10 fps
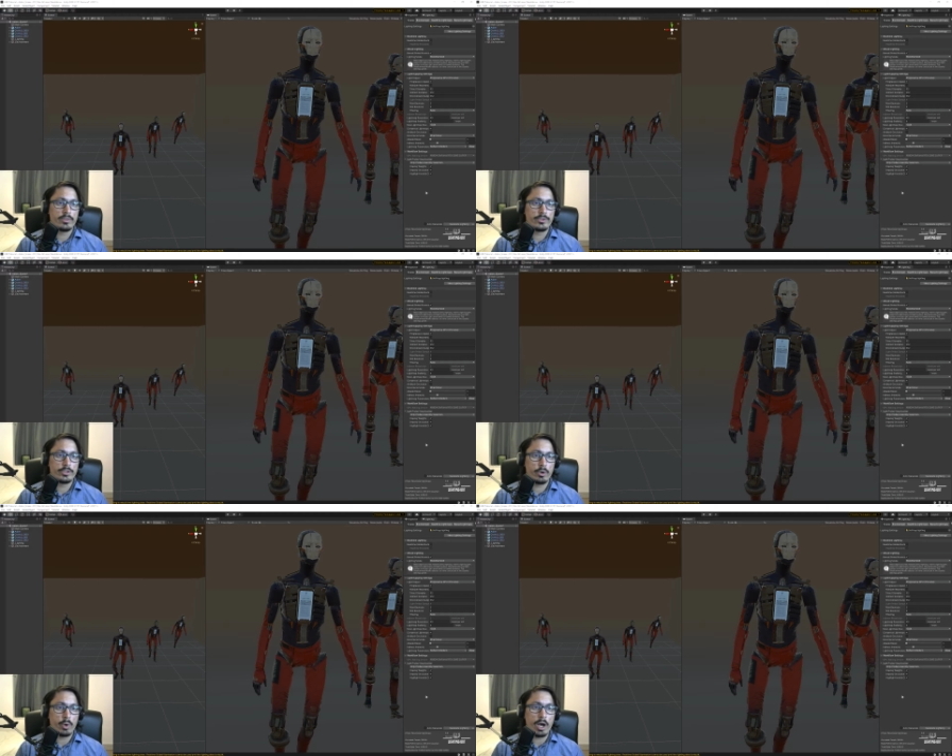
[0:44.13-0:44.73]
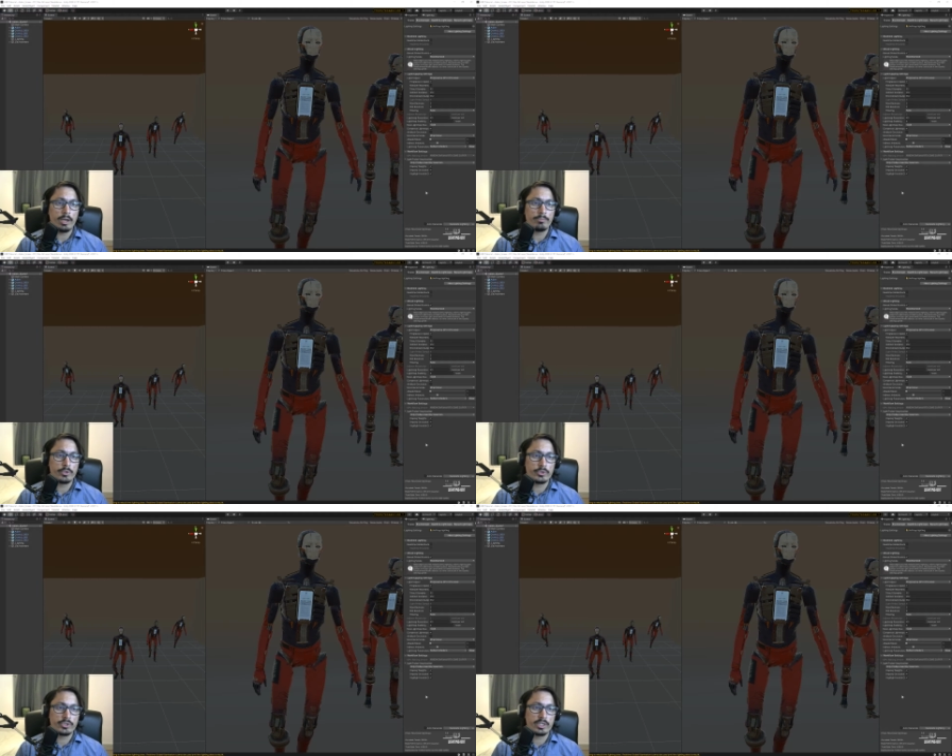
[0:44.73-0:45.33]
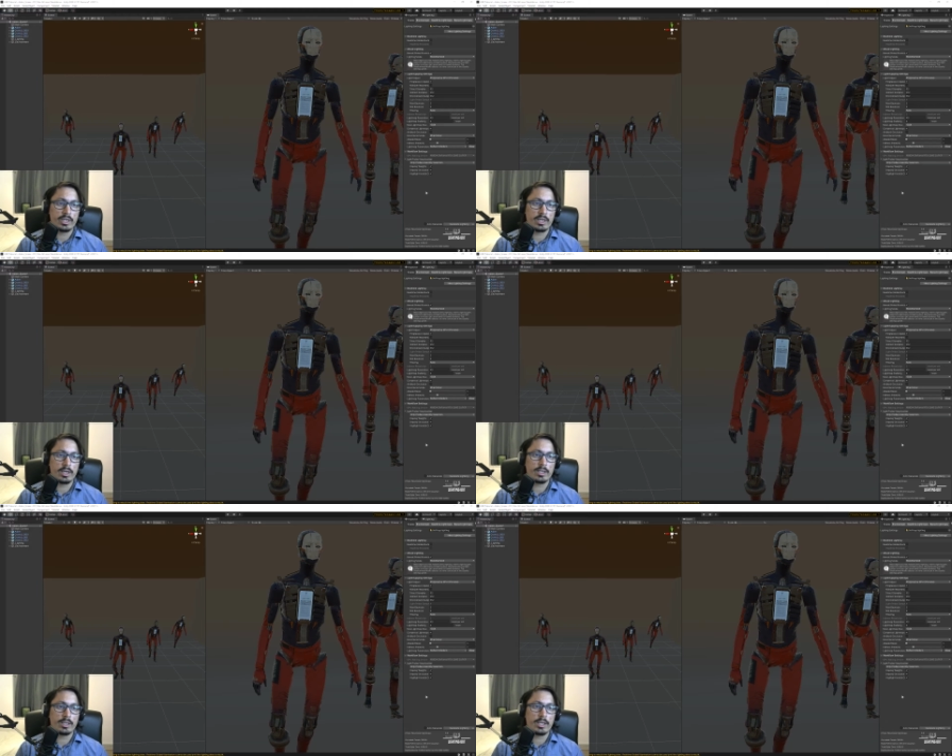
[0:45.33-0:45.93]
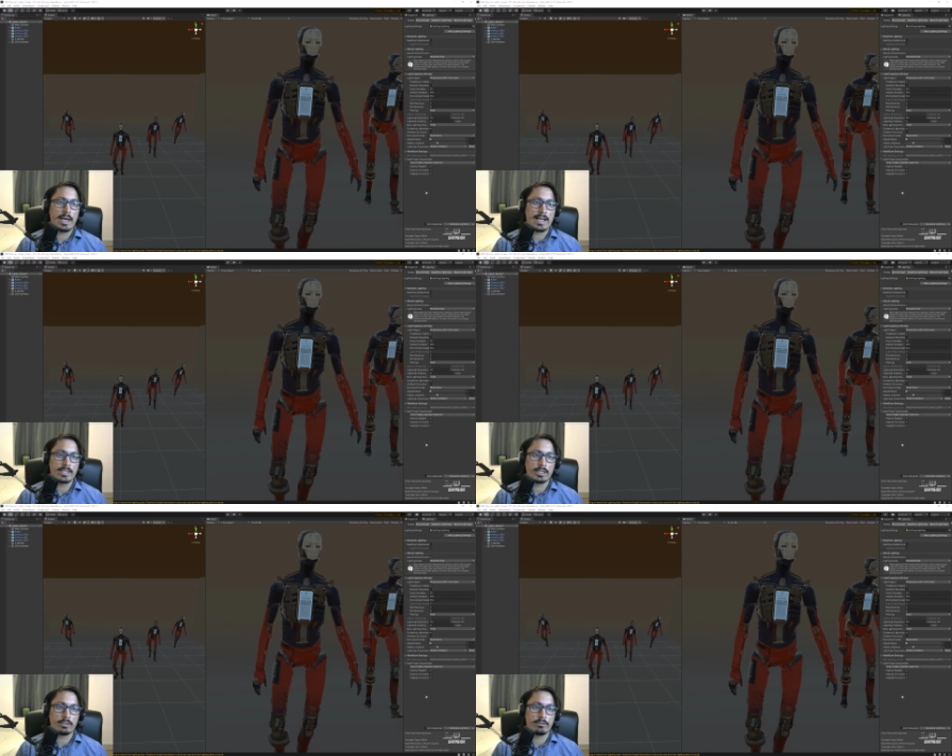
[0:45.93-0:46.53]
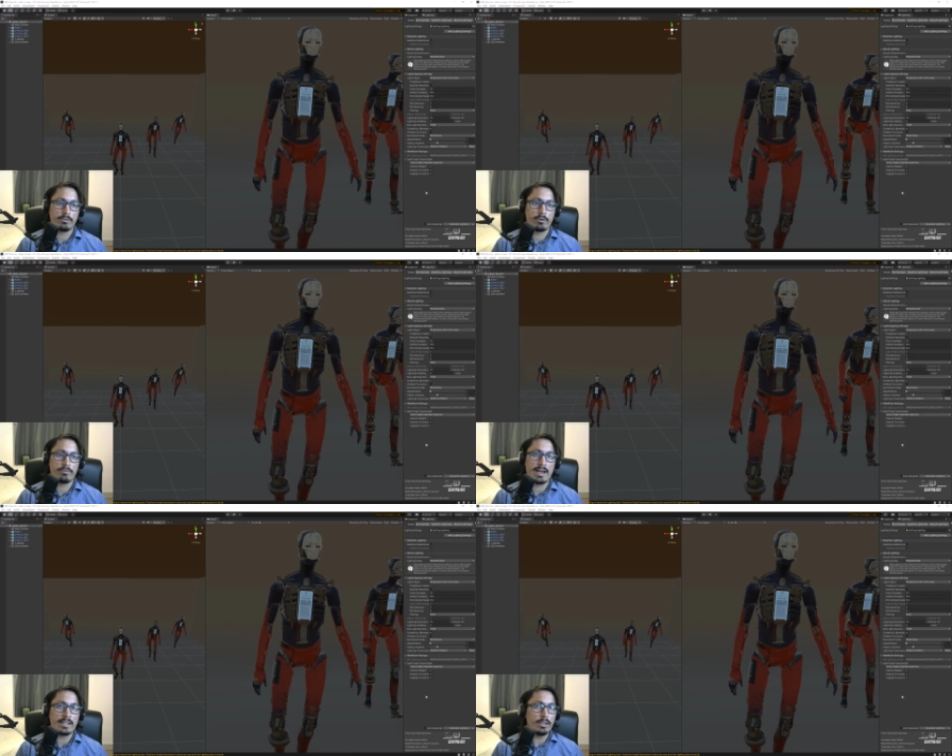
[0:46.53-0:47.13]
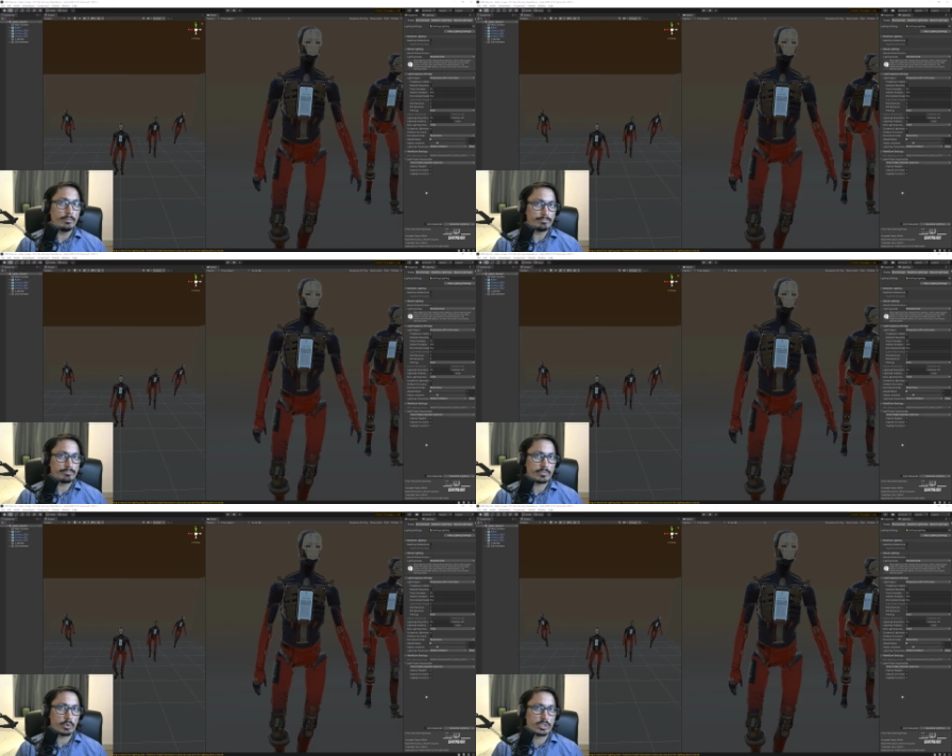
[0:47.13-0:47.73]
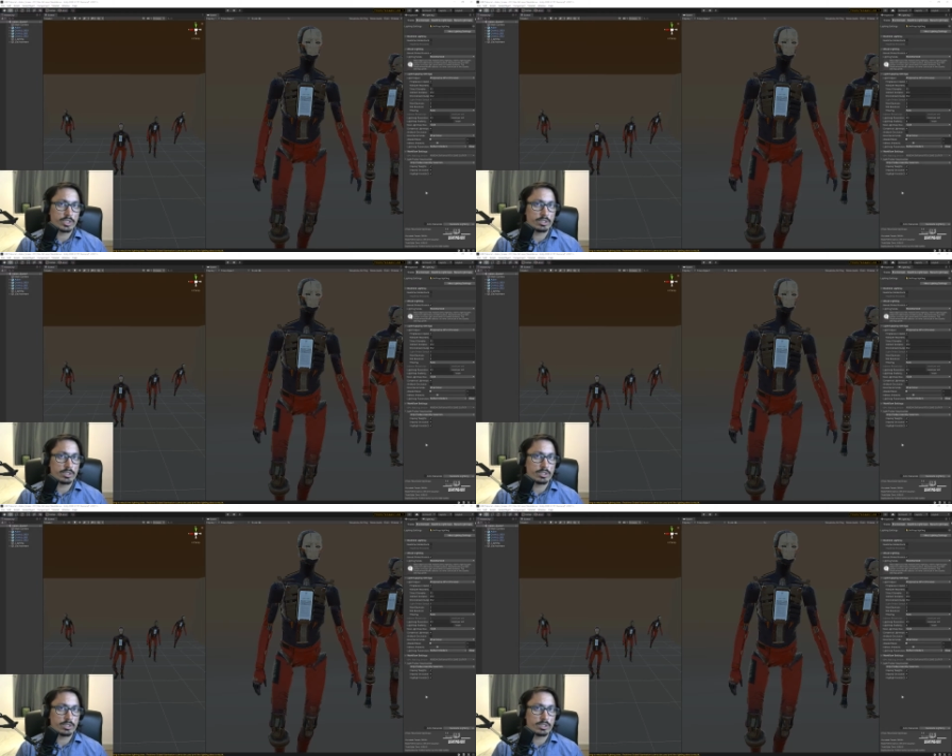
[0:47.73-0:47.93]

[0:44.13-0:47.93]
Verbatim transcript: So I am using the asset of Adam, which